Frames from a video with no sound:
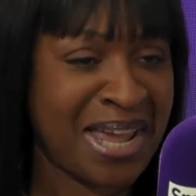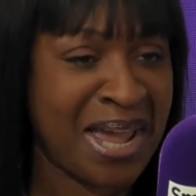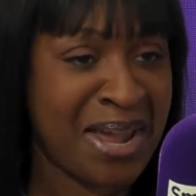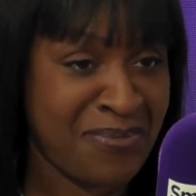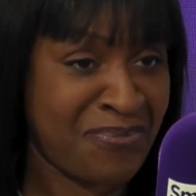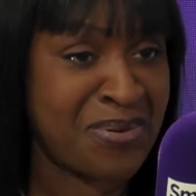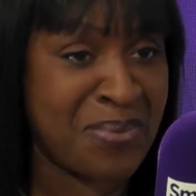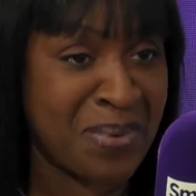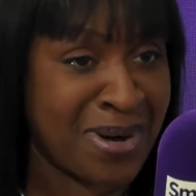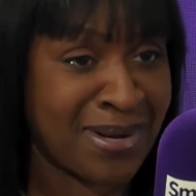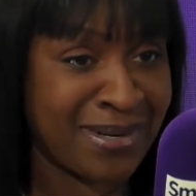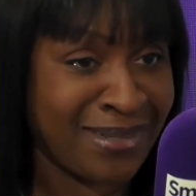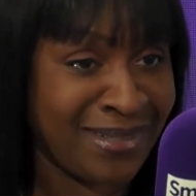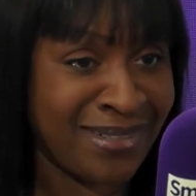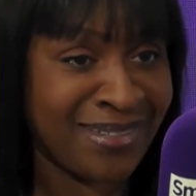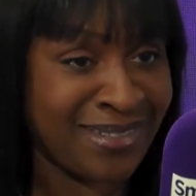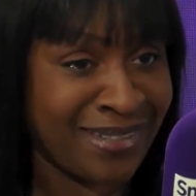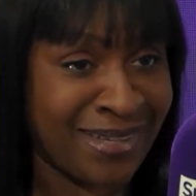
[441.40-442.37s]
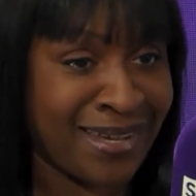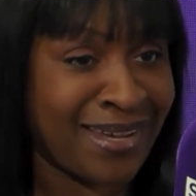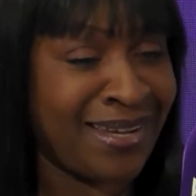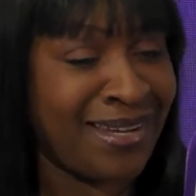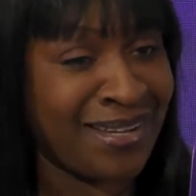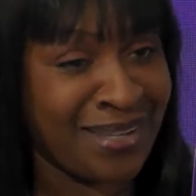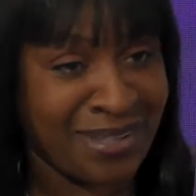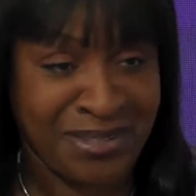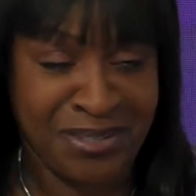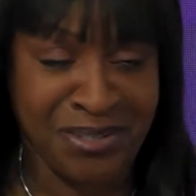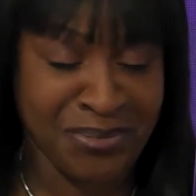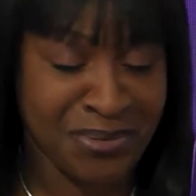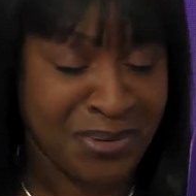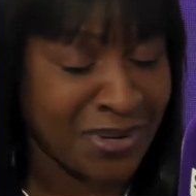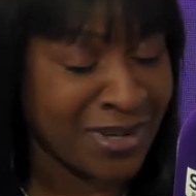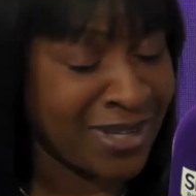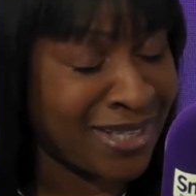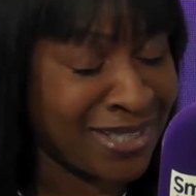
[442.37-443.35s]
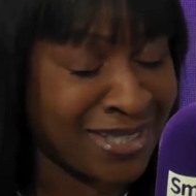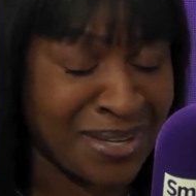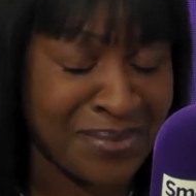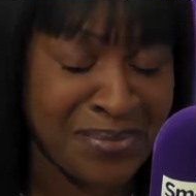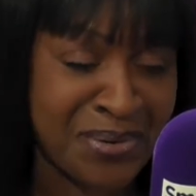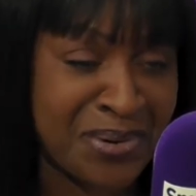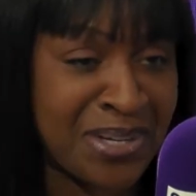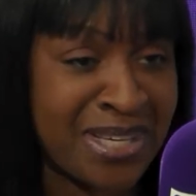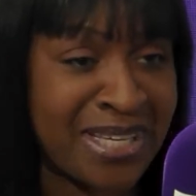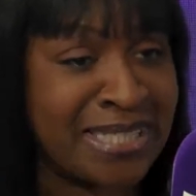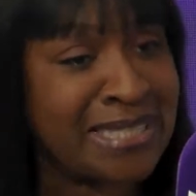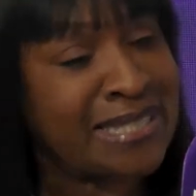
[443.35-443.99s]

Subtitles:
Everyone, okay, and you've got kids, I've got kids.